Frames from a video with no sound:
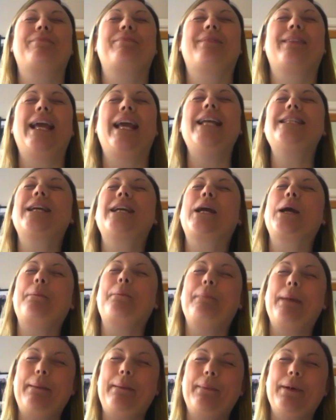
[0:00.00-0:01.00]
it's a
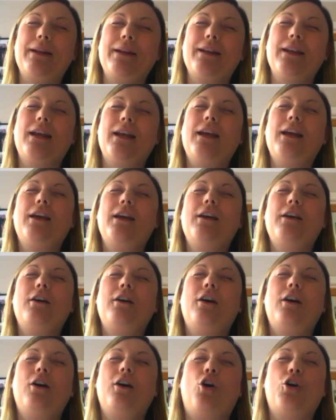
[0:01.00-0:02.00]
commitment
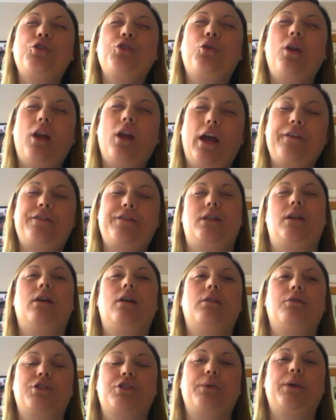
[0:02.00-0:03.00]
on your
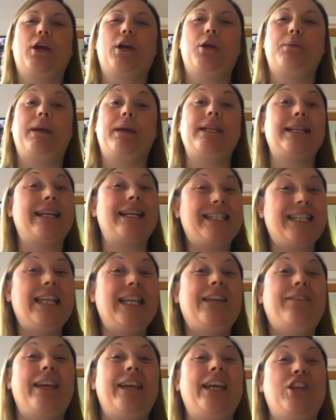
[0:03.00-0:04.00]
lifestyle doing OBs and
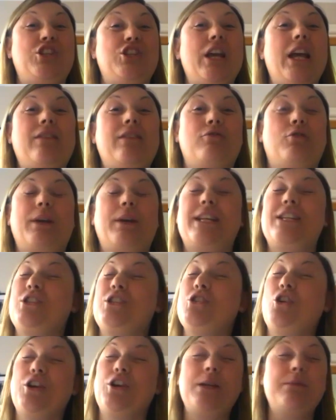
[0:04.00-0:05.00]
TV in general. It's
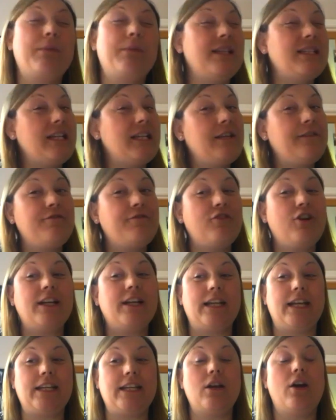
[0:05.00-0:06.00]
not your Monday to
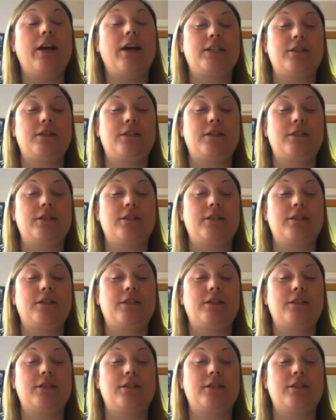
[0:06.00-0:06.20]
Friday 9 to